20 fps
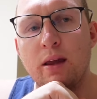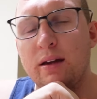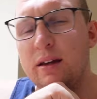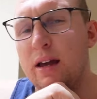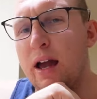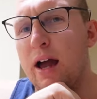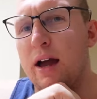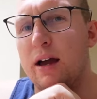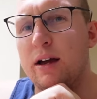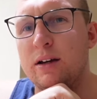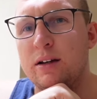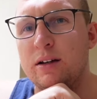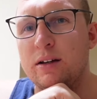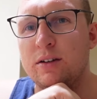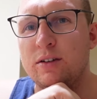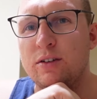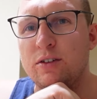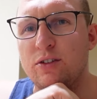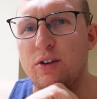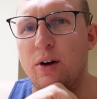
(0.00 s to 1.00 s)
Yeah,
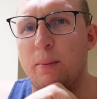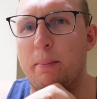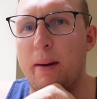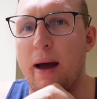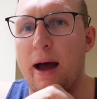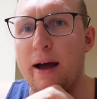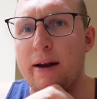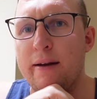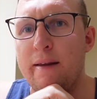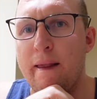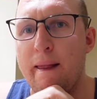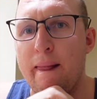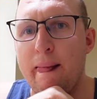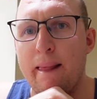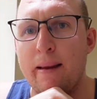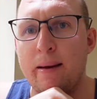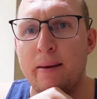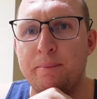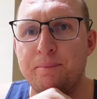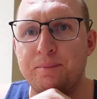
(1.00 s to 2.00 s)
it's not bad.
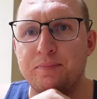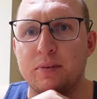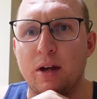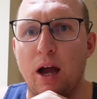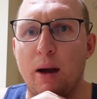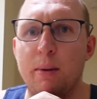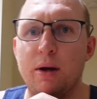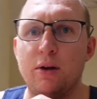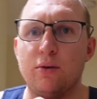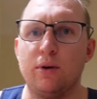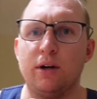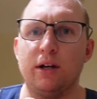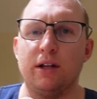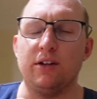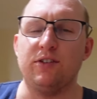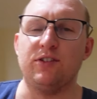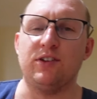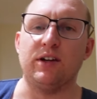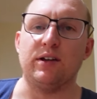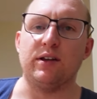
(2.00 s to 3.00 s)
I mean,
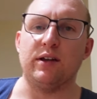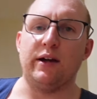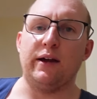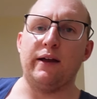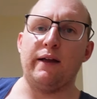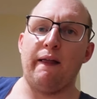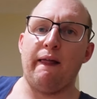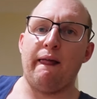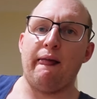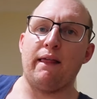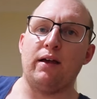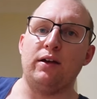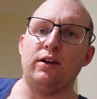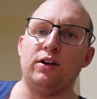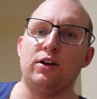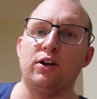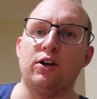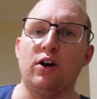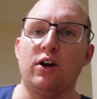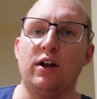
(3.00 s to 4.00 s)
realistically,
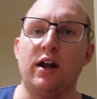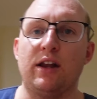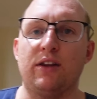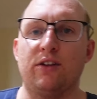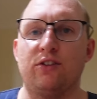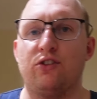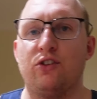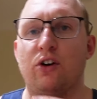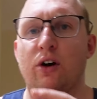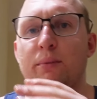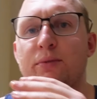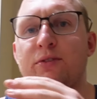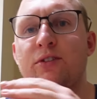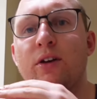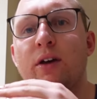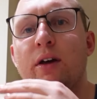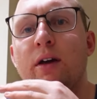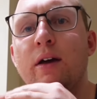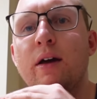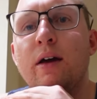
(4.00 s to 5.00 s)
you could go down to the shops